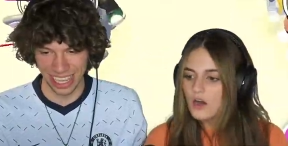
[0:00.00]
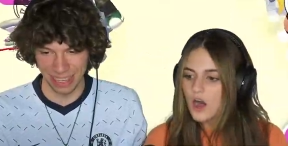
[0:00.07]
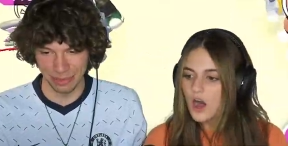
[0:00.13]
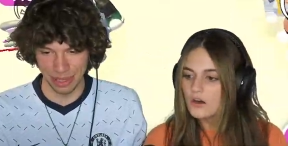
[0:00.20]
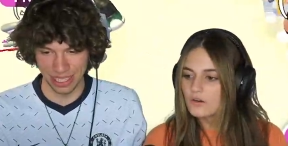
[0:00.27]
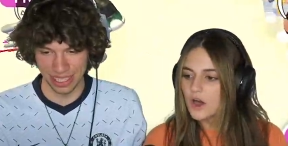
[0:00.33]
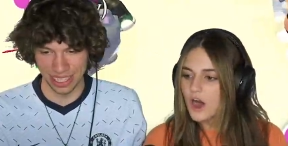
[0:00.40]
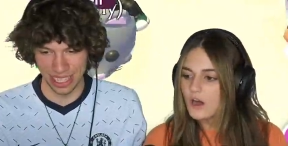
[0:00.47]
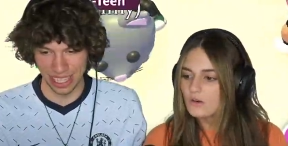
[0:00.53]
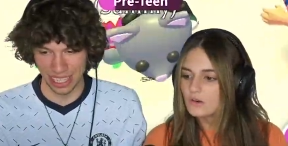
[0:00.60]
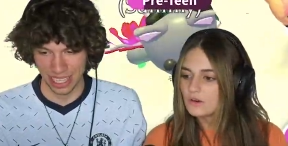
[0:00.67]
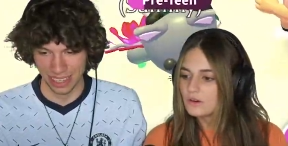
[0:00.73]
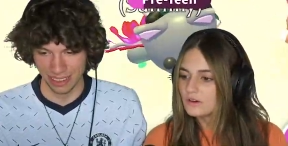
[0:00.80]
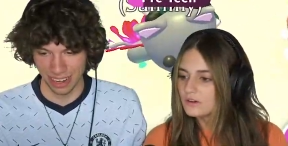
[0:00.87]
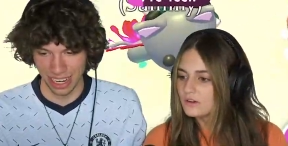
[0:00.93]
Speaker 1: said oh, ABC.
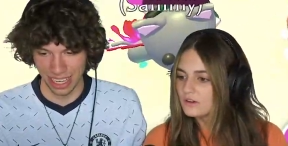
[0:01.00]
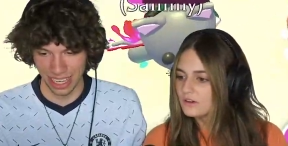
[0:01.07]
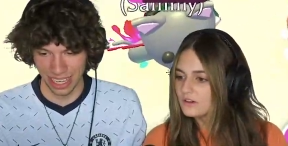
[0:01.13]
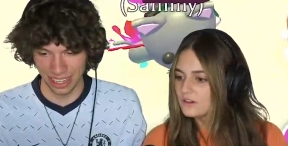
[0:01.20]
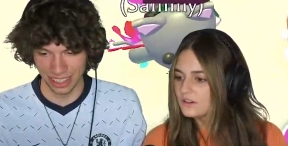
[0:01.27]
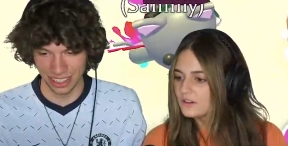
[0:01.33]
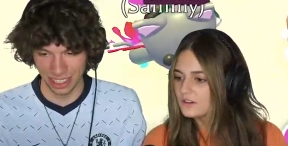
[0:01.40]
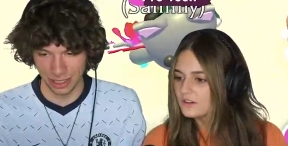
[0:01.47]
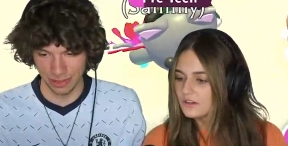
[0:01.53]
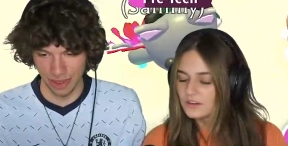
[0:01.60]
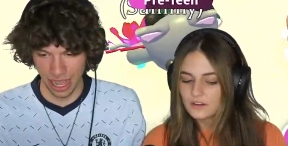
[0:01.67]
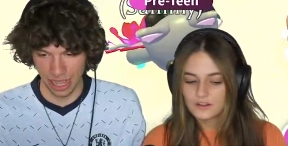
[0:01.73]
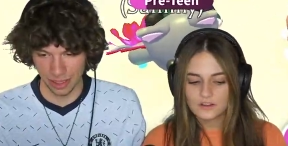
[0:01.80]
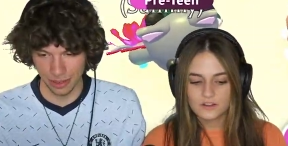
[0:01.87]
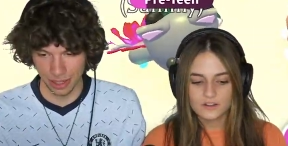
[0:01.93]
oh, oh. Right here. She's
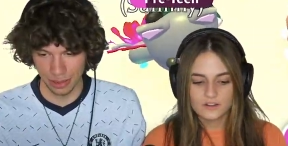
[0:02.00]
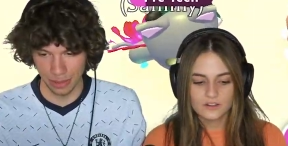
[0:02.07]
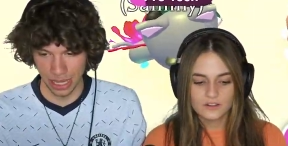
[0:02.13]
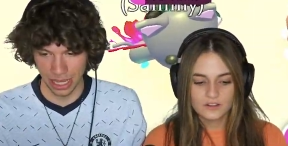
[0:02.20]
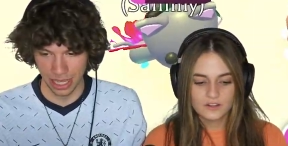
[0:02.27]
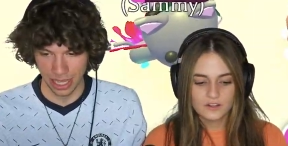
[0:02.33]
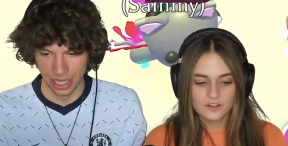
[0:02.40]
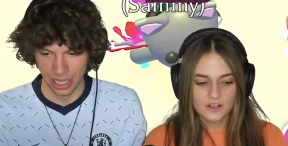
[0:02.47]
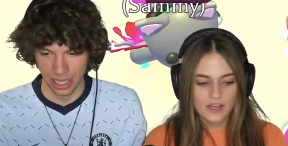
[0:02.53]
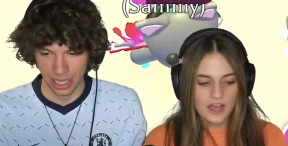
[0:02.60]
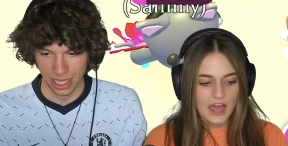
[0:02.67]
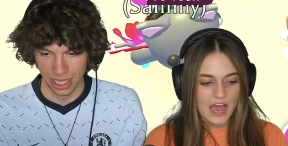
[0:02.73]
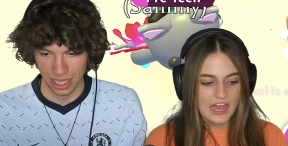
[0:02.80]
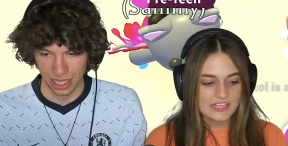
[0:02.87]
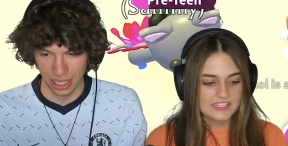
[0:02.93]
following me.
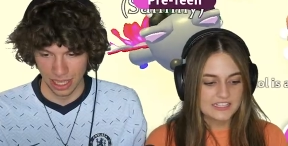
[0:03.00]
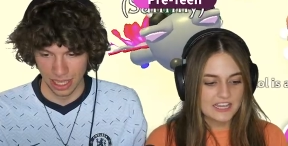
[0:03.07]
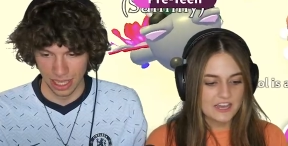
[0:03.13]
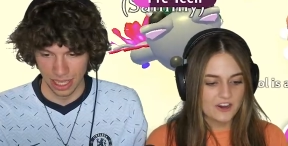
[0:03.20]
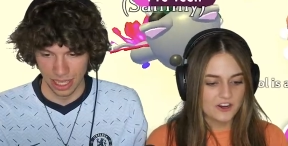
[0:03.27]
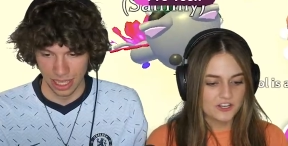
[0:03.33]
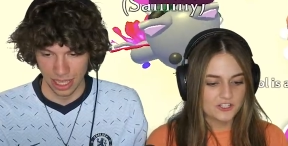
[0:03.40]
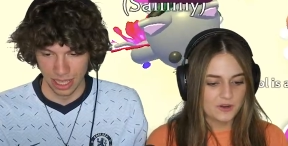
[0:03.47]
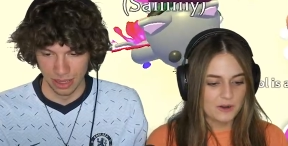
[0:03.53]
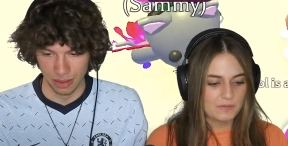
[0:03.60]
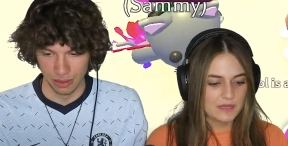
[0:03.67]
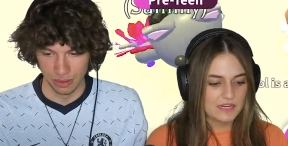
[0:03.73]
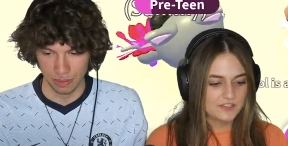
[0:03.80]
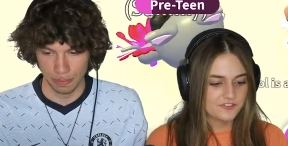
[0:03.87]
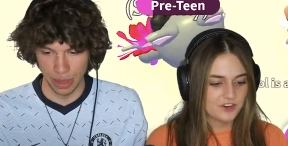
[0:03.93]
Speaker 2: I see her. Do you want
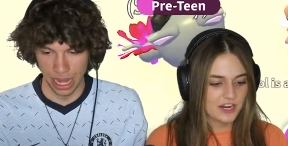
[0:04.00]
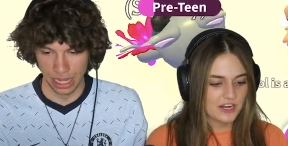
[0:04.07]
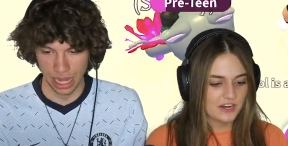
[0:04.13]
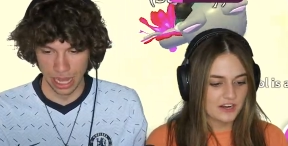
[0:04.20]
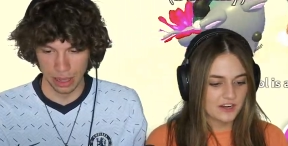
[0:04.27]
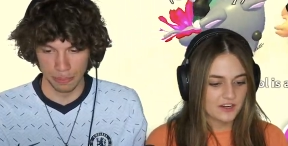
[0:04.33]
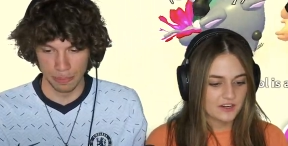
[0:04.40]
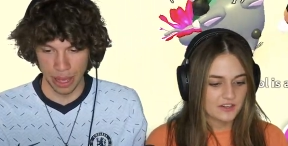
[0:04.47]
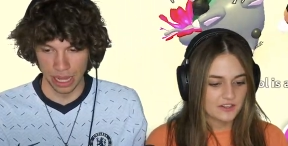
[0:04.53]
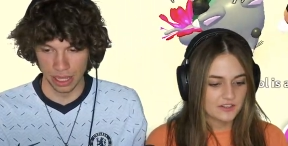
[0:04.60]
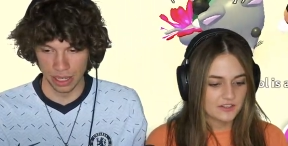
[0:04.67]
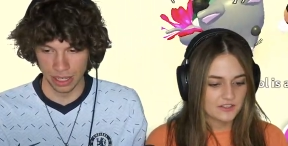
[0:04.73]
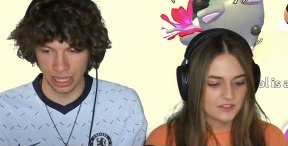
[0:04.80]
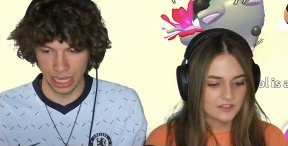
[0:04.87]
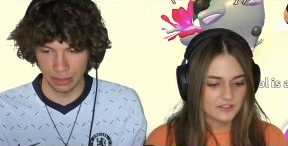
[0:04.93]
me to trade Bella, her?
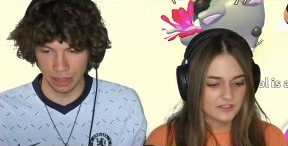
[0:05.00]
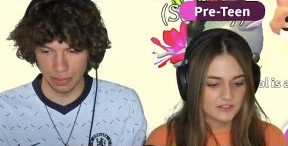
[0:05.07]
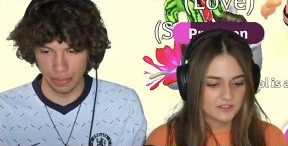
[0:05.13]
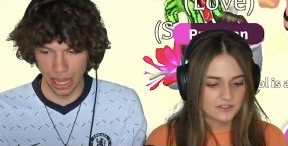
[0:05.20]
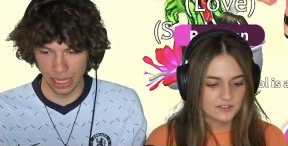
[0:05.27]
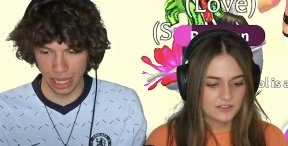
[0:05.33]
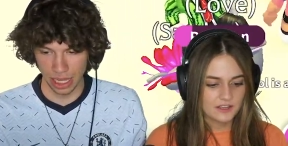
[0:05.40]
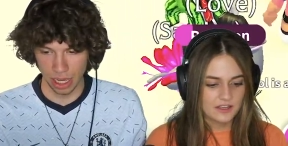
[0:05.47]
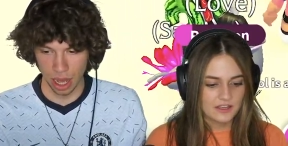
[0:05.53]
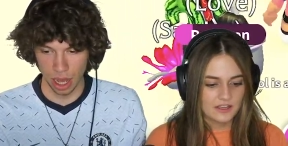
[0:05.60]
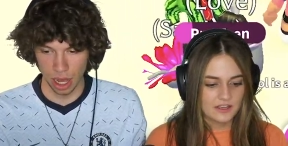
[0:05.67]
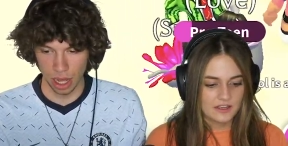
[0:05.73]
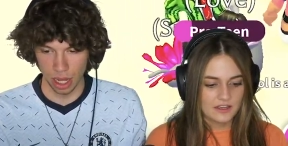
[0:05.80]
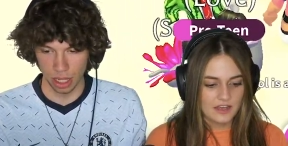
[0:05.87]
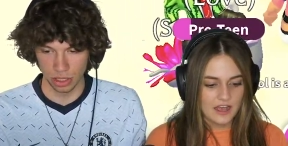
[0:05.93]
Speaker 1: Bella, her name's Bella
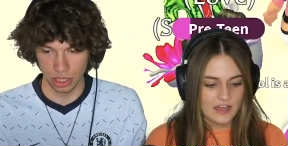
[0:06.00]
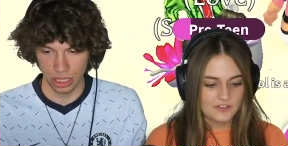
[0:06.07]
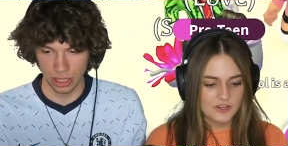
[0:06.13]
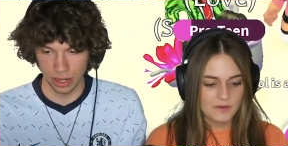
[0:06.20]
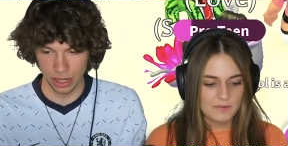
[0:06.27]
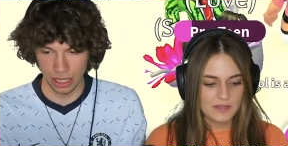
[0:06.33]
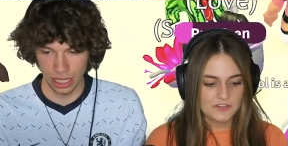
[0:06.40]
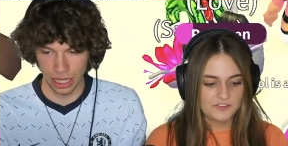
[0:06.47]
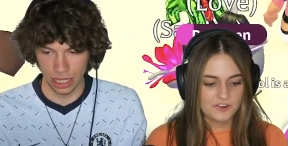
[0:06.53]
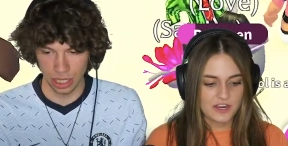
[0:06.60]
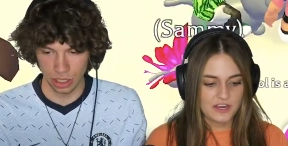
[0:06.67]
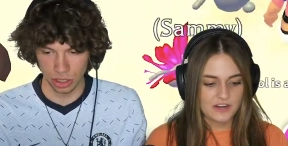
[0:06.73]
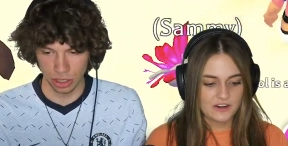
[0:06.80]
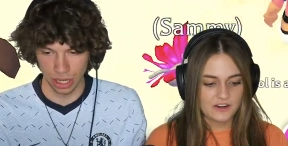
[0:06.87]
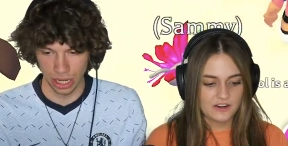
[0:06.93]
Call. She's already in
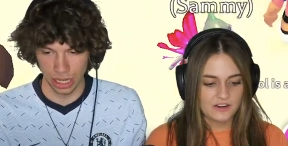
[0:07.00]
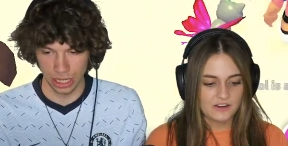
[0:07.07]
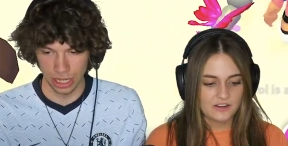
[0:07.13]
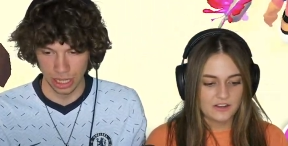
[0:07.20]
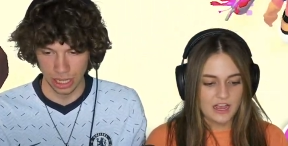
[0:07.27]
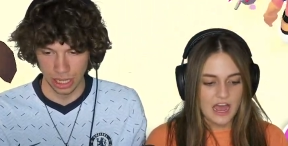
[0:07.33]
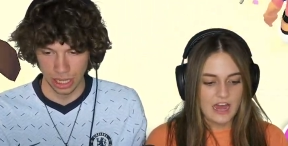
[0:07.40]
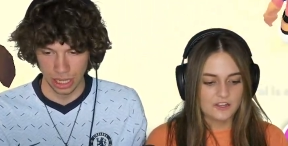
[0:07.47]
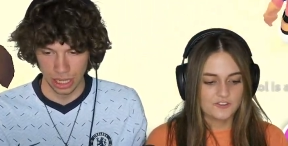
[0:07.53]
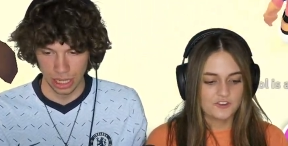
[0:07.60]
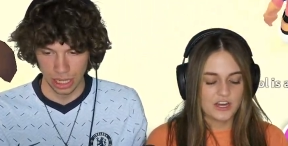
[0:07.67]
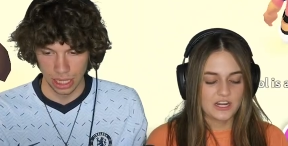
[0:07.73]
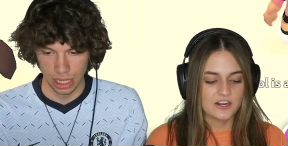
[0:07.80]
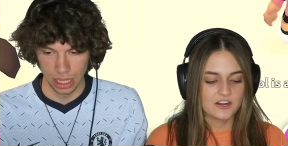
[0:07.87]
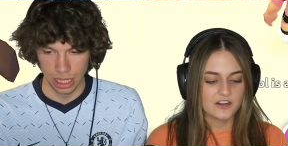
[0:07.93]
the trade.
Speaker 2: I'll
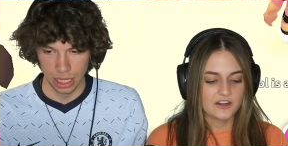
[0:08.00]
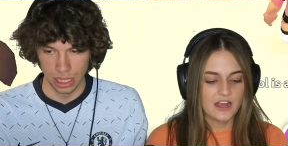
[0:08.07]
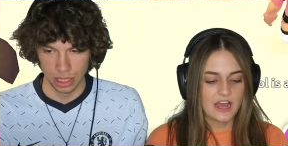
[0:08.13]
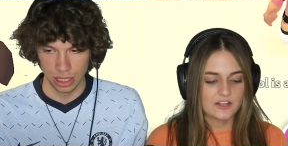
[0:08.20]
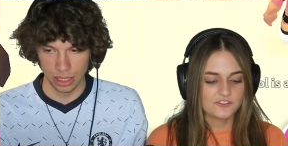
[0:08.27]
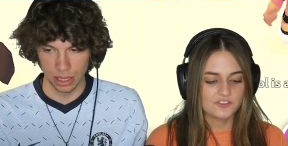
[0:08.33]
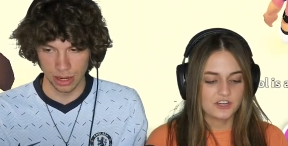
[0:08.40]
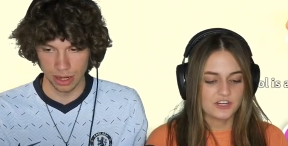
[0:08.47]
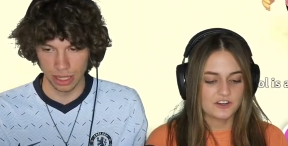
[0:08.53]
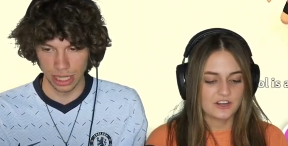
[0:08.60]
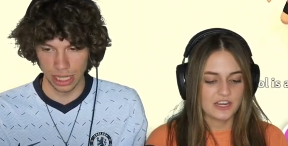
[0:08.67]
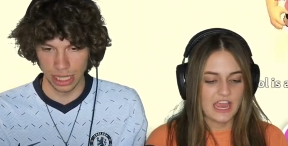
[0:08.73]
trade her. I'll She's trade her